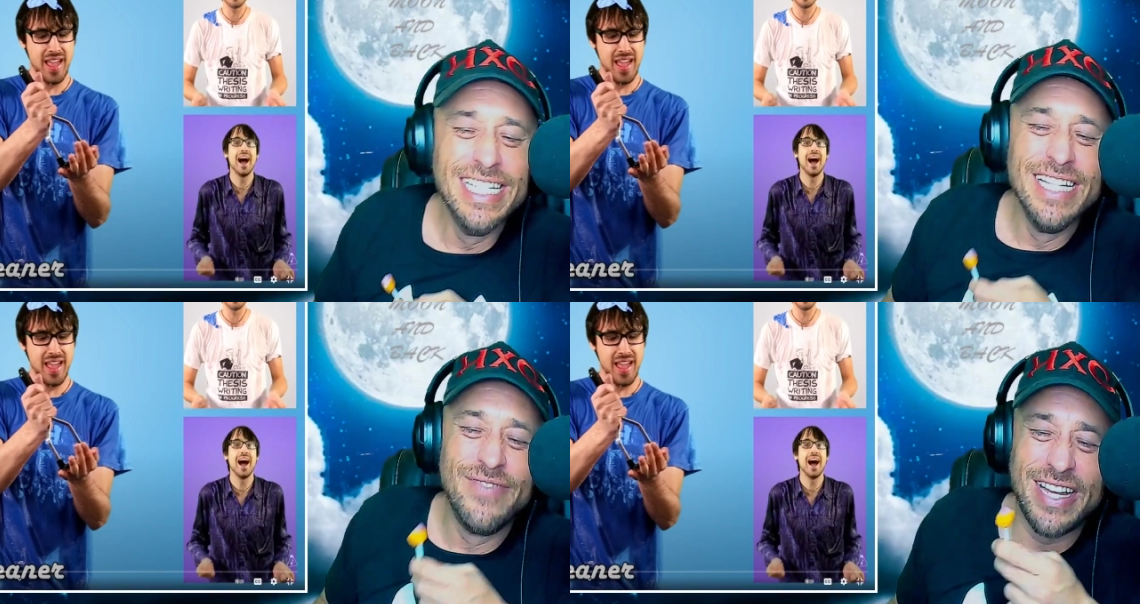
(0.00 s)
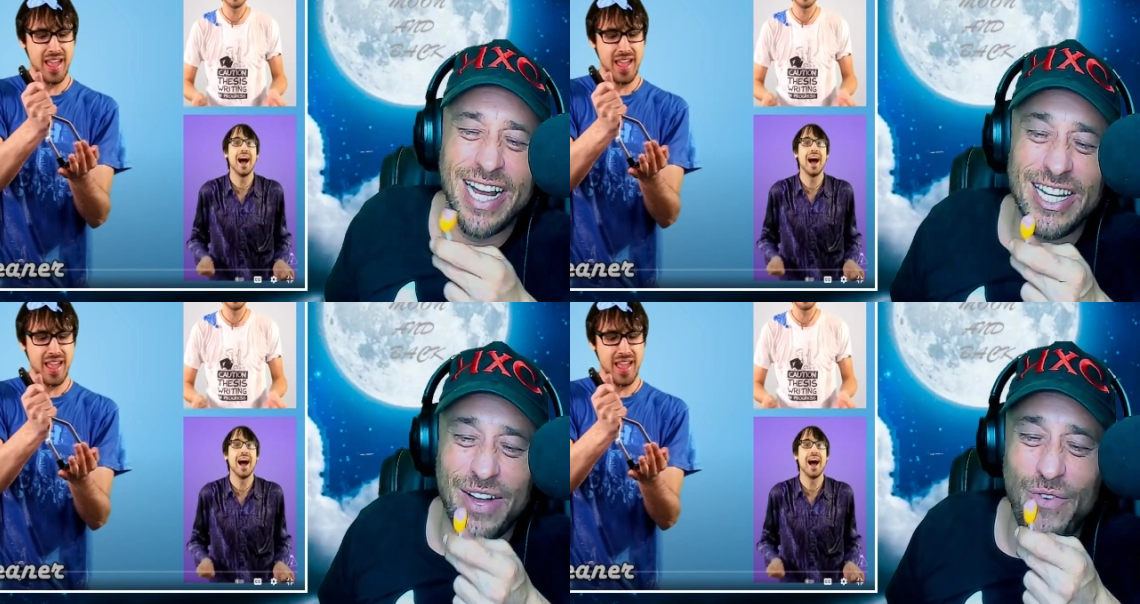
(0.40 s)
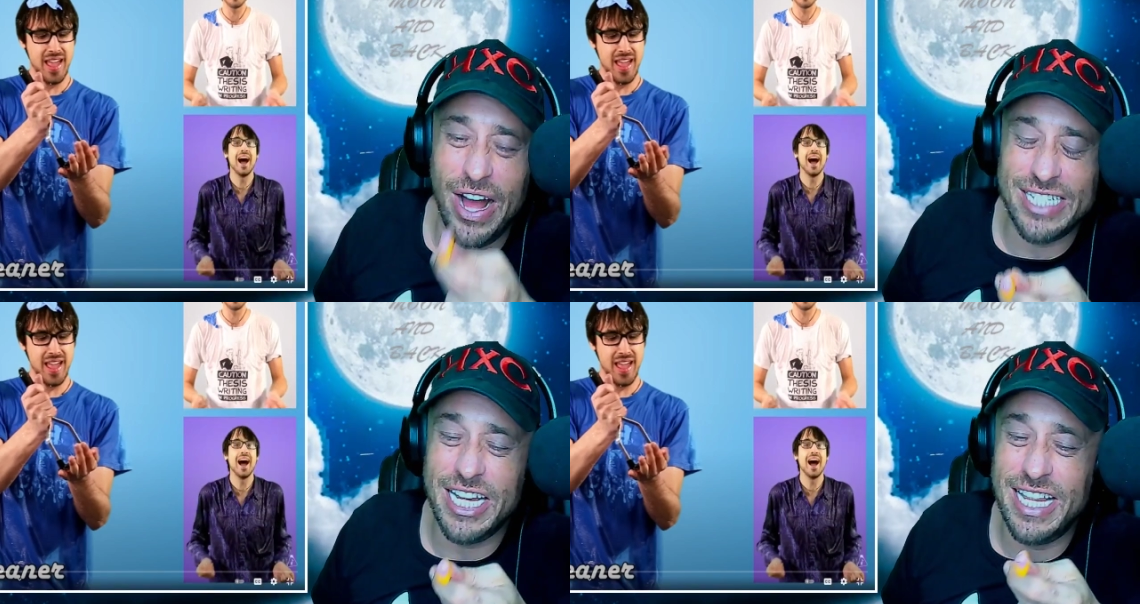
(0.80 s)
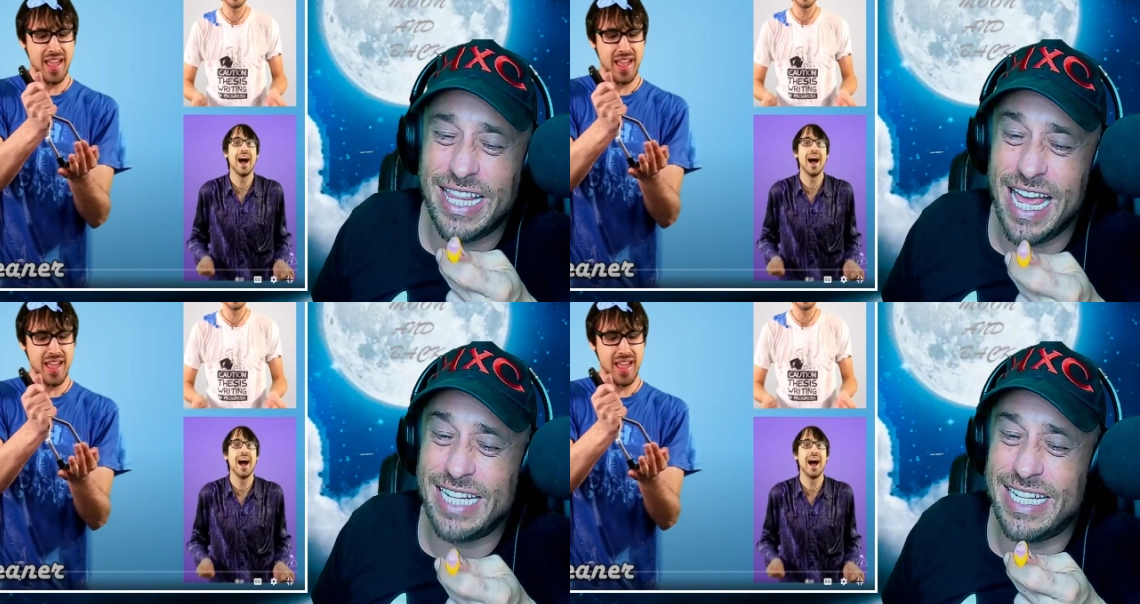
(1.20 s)
Speaker 1: Because I'm watching the
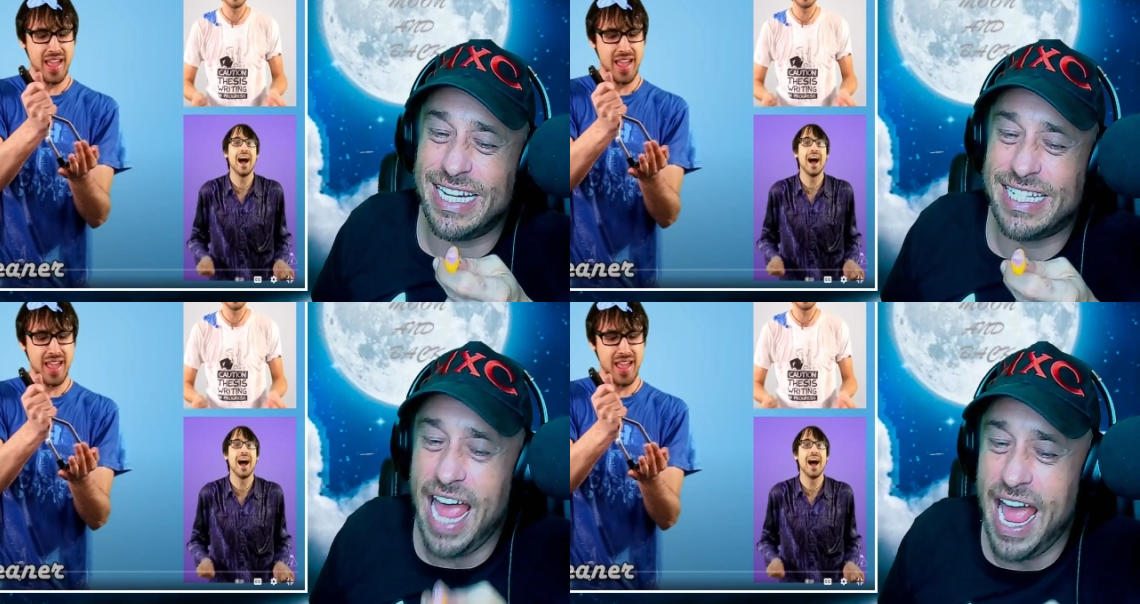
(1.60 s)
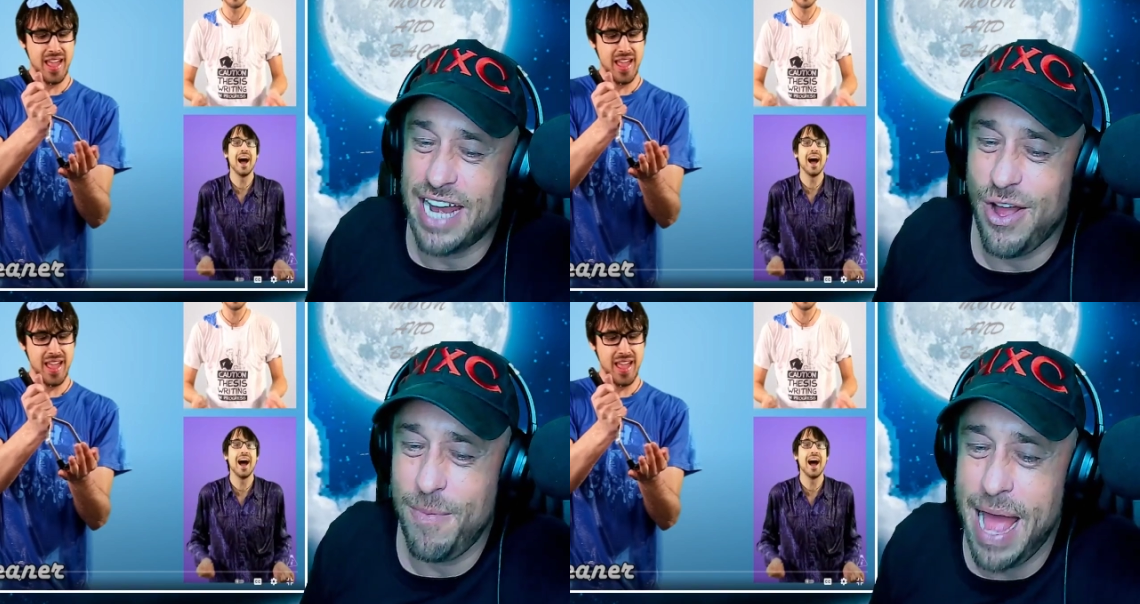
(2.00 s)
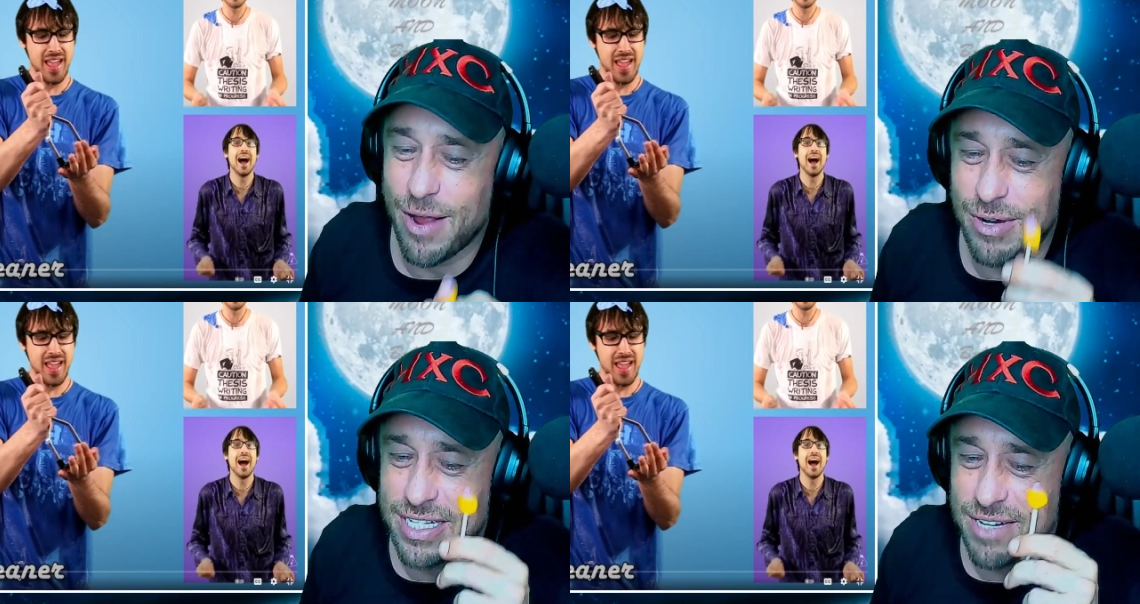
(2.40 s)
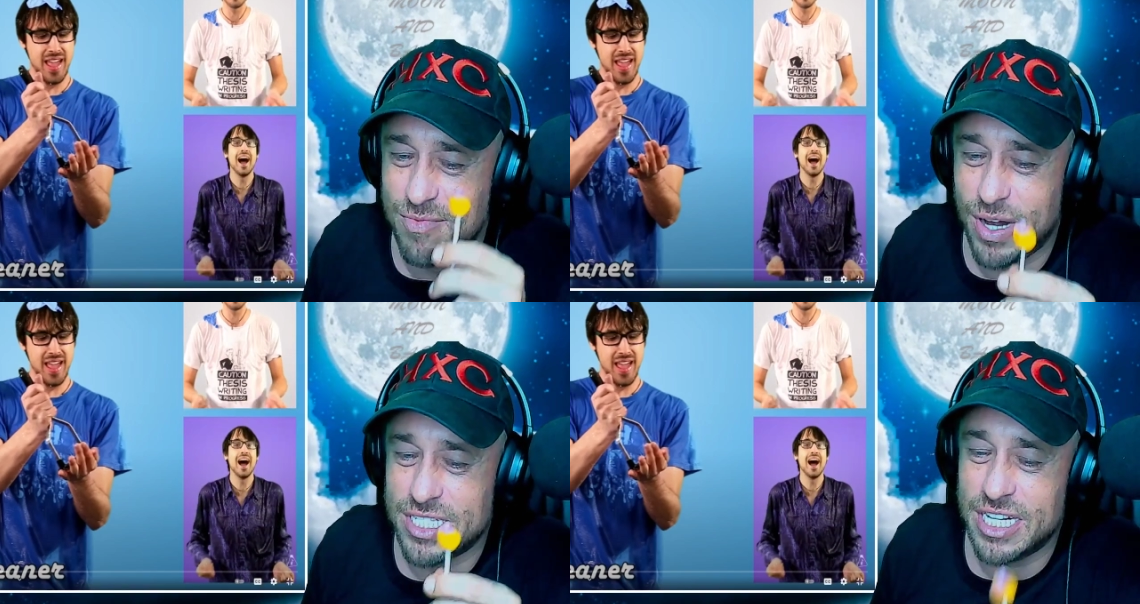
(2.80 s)
things in his hand go backwards and I'm
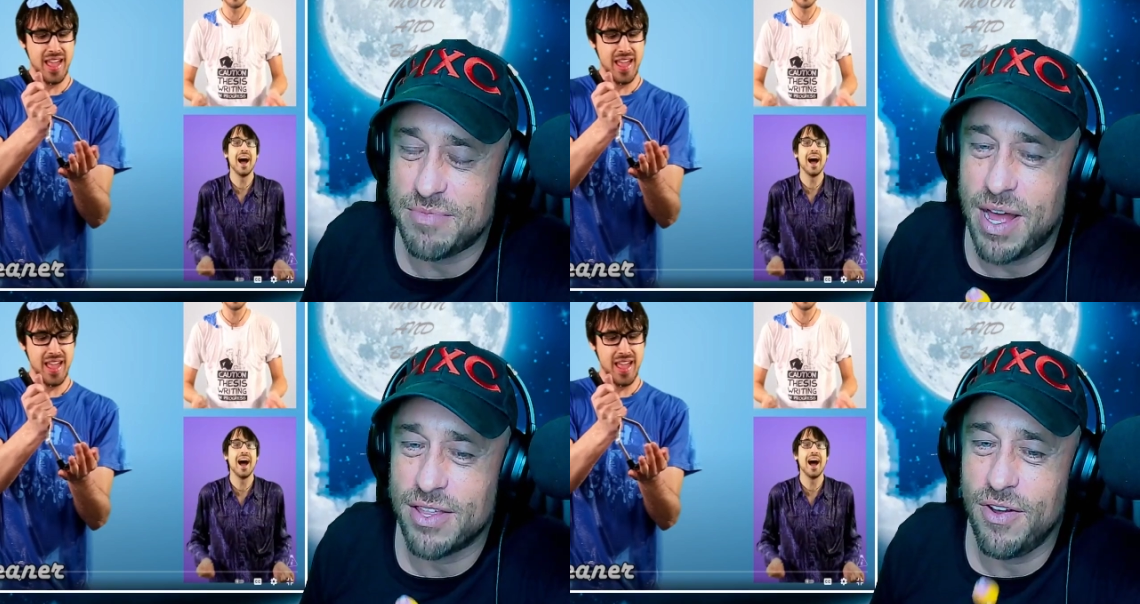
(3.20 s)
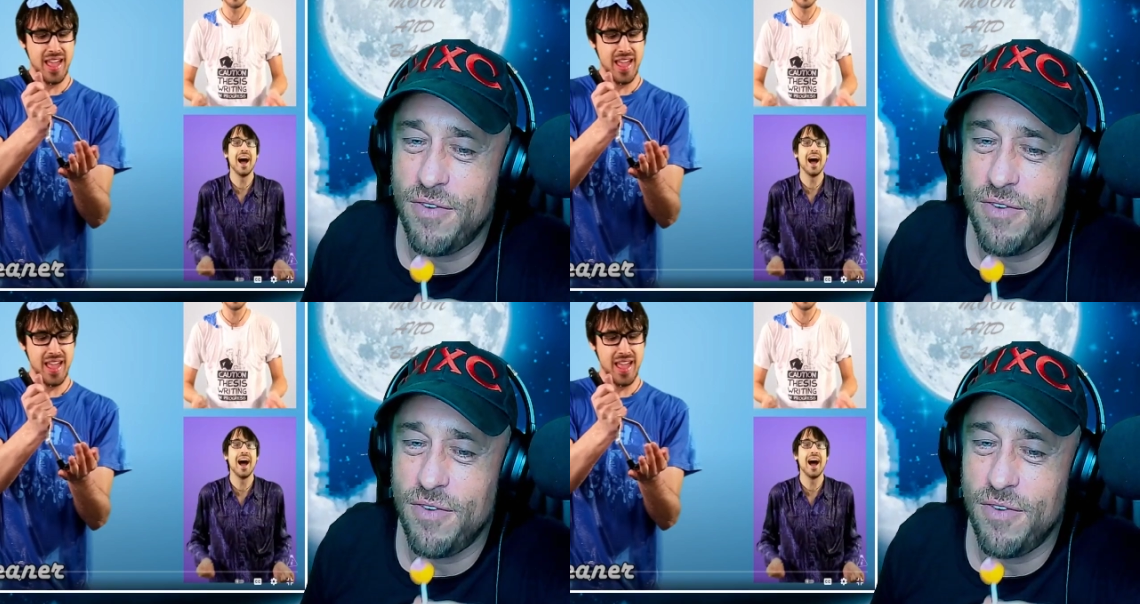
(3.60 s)
watching his mouth go